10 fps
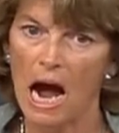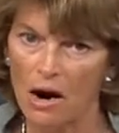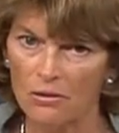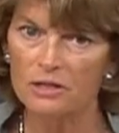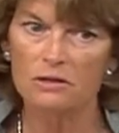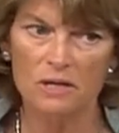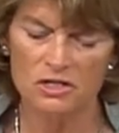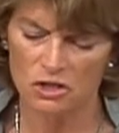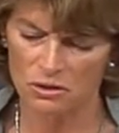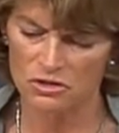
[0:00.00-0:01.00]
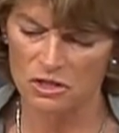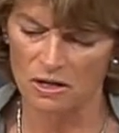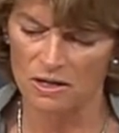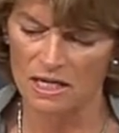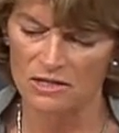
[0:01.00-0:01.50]
Our U.S. Coast
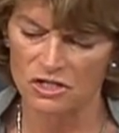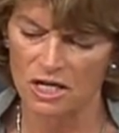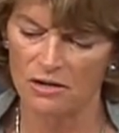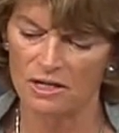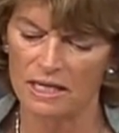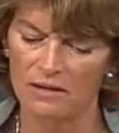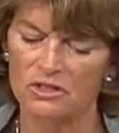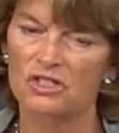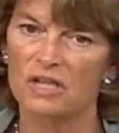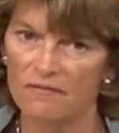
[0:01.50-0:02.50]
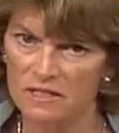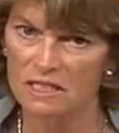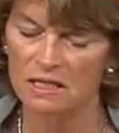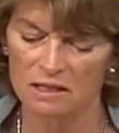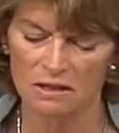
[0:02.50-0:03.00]
Guard has carried out
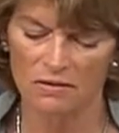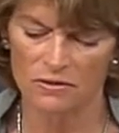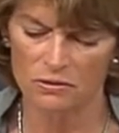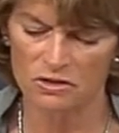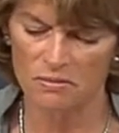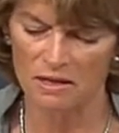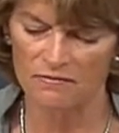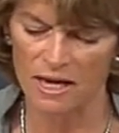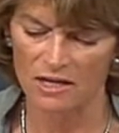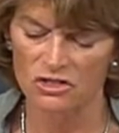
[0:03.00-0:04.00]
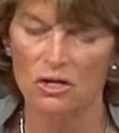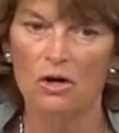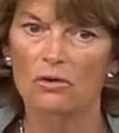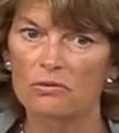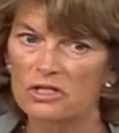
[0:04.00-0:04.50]
17 of those
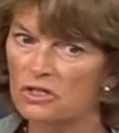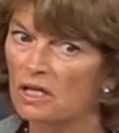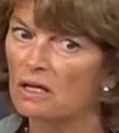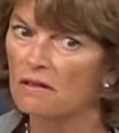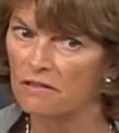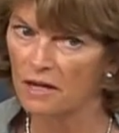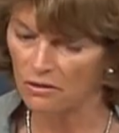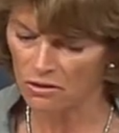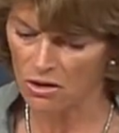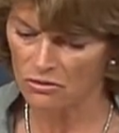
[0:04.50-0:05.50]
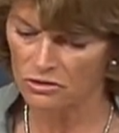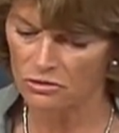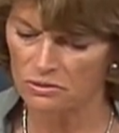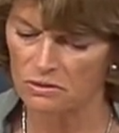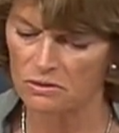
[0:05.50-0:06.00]
medevacs, risking their own
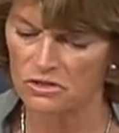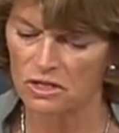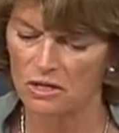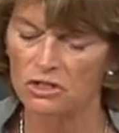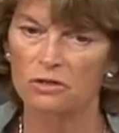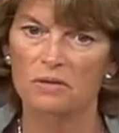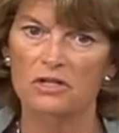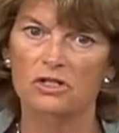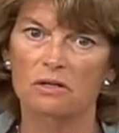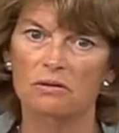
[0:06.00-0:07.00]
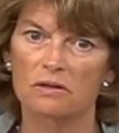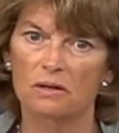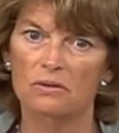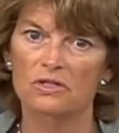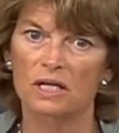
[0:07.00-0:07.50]
crews to rescue
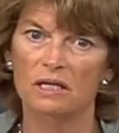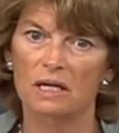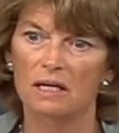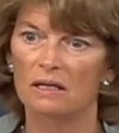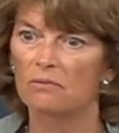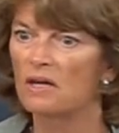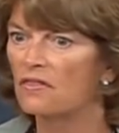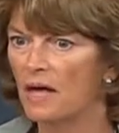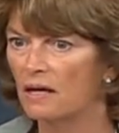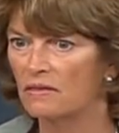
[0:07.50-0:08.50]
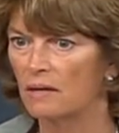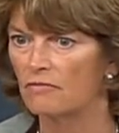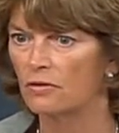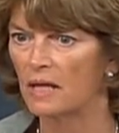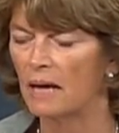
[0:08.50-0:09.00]
those in need, and we thank them
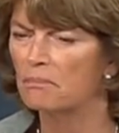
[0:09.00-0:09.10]
for that.